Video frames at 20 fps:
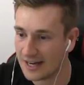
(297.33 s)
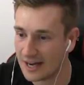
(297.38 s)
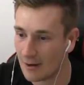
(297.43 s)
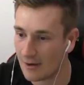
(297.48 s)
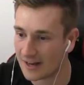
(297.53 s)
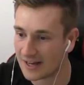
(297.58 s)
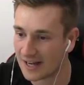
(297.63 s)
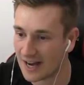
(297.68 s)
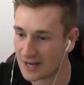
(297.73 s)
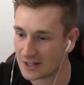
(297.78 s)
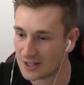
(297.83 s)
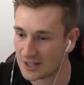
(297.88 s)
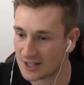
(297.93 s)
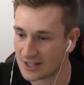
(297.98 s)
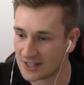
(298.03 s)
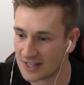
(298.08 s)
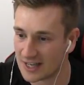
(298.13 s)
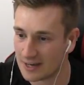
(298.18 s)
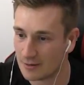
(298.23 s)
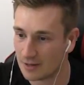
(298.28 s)
now I can actually
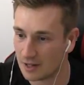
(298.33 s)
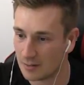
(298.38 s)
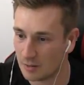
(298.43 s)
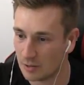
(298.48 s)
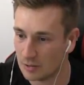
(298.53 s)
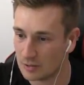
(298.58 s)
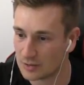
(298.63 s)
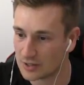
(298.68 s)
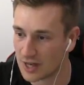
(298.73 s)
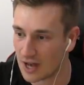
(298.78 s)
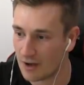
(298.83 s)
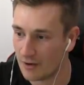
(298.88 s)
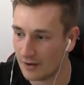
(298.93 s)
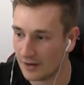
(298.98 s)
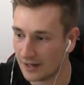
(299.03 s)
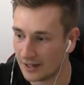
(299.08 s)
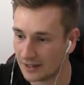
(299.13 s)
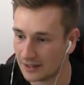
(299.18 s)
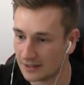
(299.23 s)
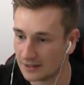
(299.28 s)
see where they the go, Dick! Going.
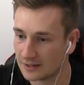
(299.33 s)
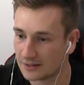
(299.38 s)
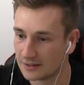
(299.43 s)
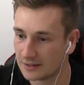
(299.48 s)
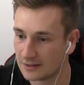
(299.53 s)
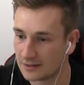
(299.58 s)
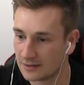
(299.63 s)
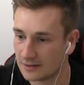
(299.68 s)
Shoot, Dick!